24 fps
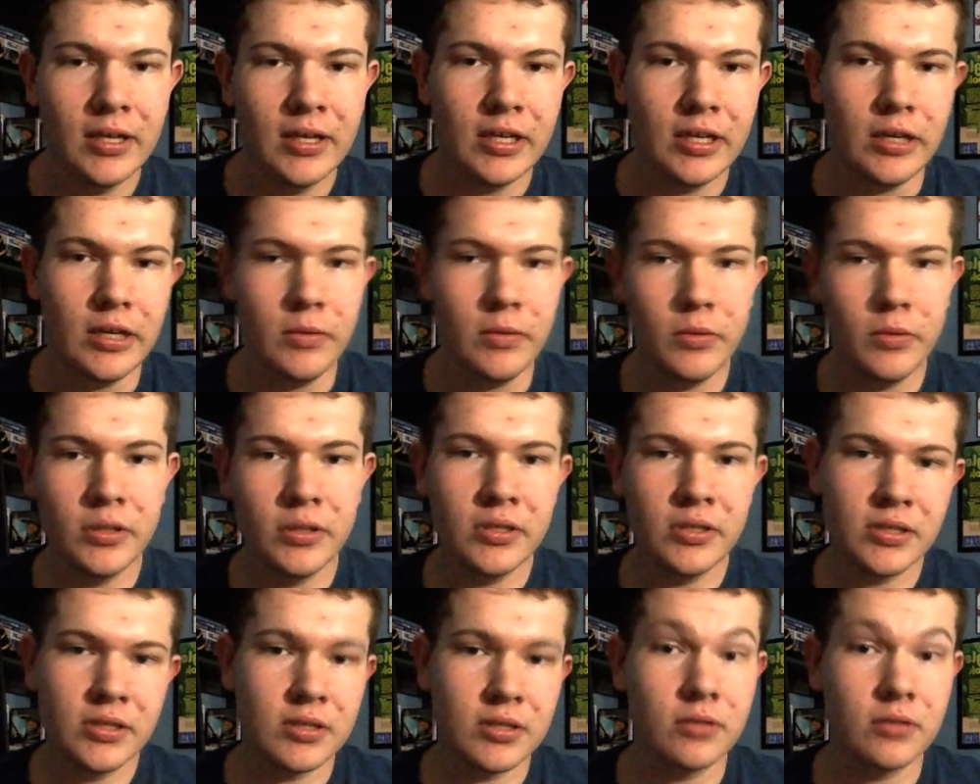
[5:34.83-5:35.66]
He
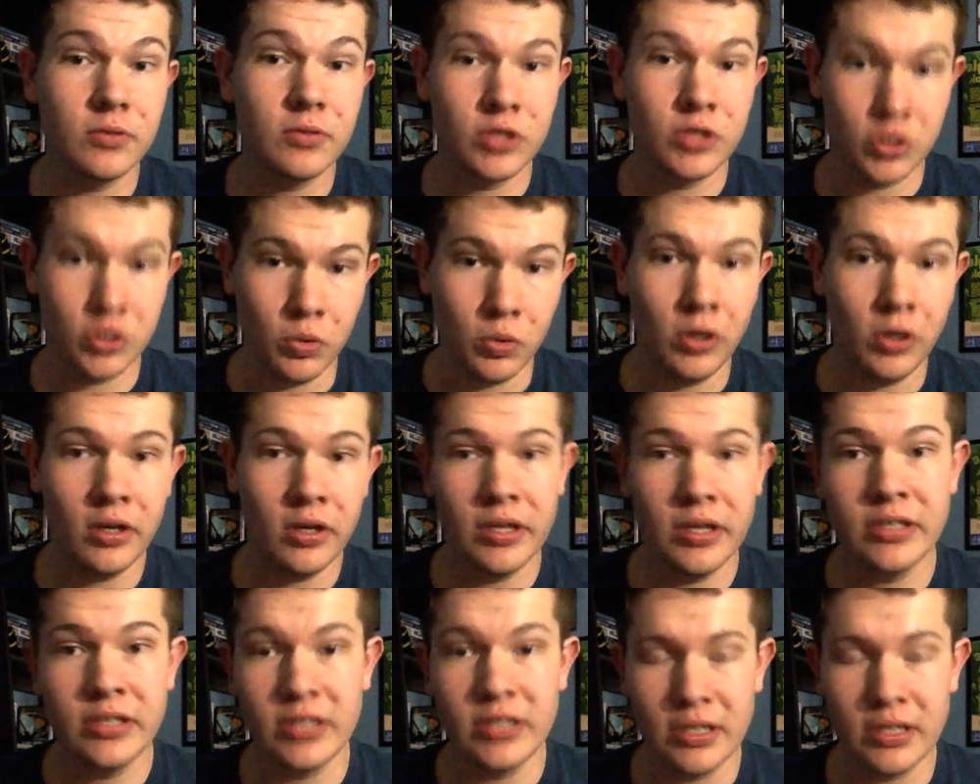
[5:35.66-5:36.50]
was sort
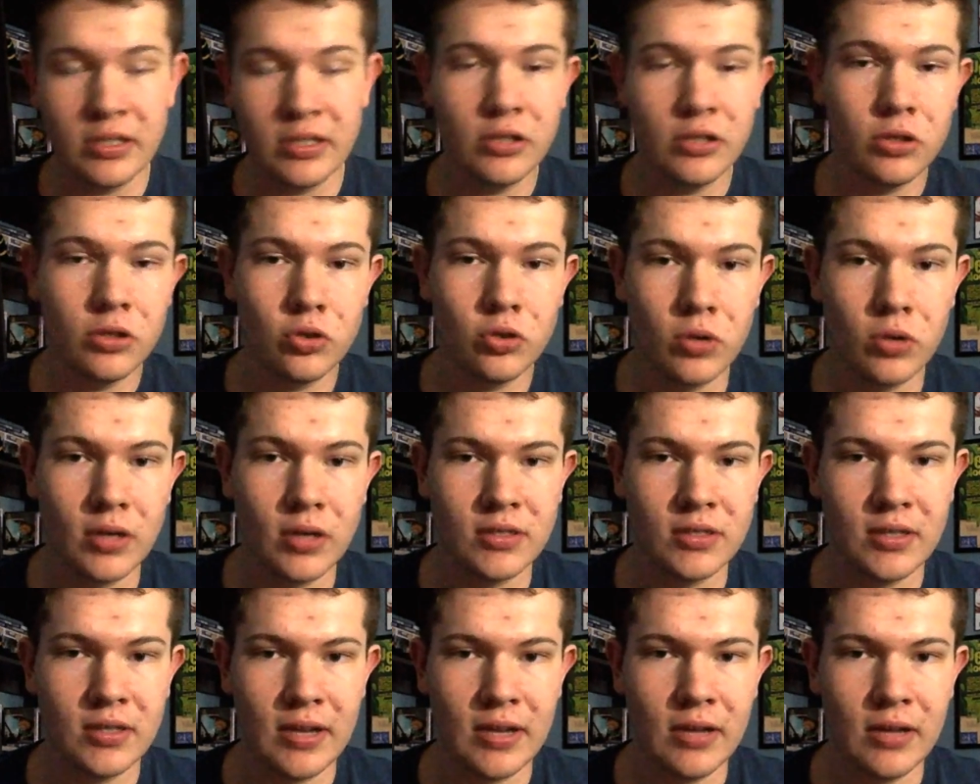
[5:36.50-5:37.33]
of addicted to
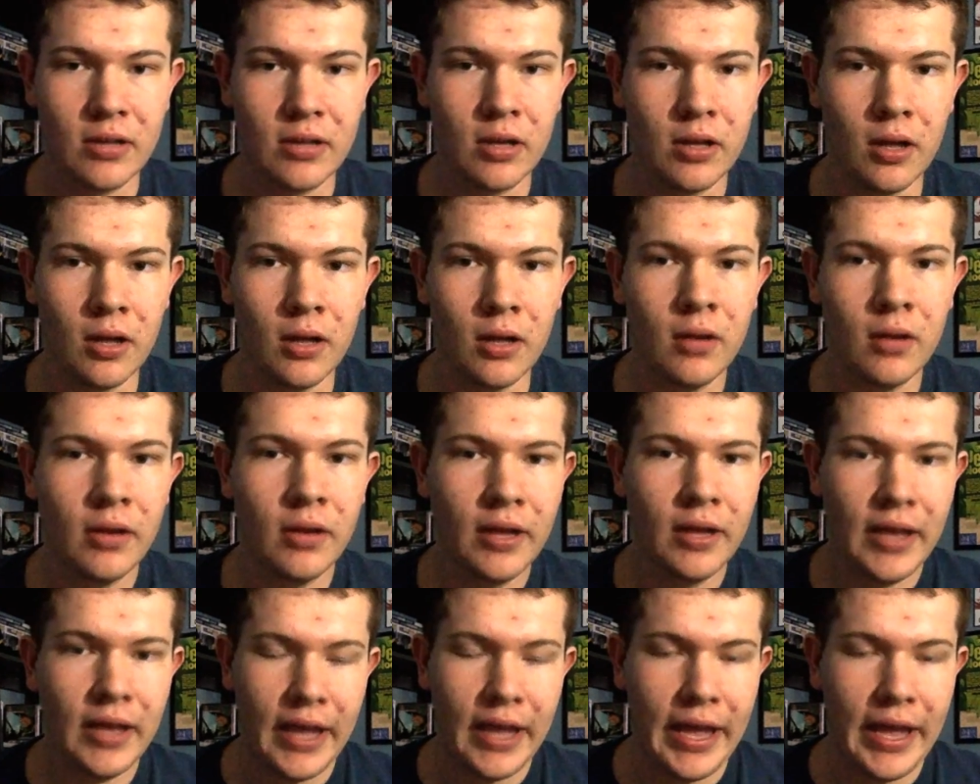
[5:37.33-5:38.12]
drugs and alcohol,